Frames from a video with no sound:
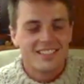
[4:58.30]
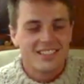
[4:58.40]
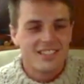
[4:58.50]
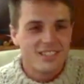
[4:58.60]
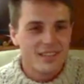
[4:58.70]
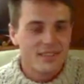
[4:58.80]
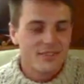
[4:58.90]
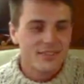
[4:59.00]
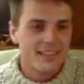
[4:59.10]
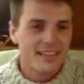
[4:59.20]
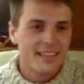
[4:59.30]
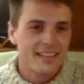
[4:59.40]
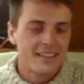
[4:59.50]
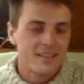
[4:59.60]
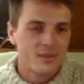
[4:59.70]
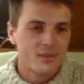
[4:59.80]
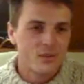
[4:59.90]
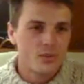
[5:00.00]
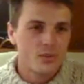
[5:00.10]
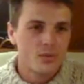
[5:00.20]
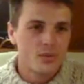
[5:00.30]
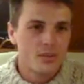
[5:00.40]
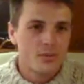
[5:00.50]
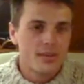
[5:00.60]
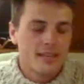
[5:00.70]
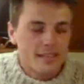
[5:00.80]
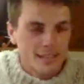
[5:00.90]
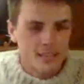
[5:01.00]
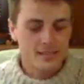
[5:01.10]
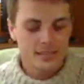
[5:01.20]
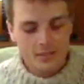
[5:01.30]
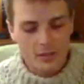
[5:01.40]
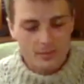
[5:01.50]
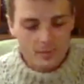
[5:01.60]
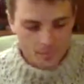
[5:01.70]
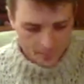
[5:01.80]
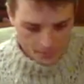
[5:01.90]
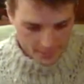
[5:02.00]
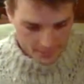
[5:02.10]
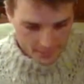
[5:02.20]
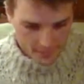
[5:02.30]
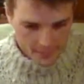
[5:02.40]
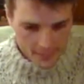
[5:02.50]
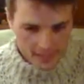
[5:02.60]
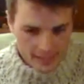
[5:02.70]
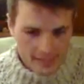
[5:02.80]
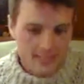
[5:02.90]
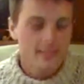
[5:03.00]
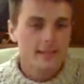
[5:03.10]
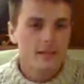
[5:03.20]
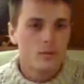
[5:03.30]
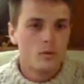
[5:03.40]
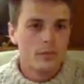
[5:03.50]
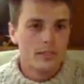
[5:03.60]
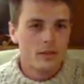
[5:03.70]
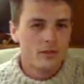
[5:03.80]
to shift into the practice. So like I said, we'll be